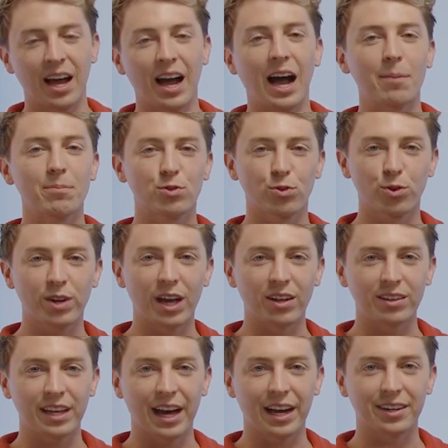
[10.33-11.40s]
I'm Drew
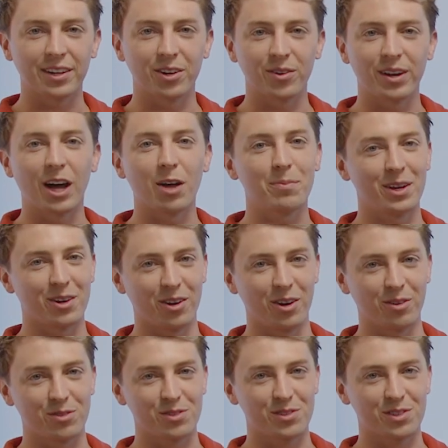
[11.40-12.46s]
Calcagno, and I'll be your
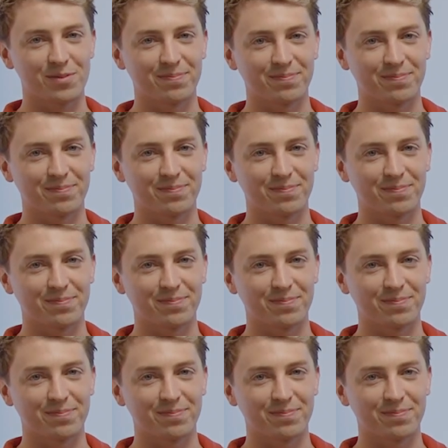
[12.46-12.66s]
host.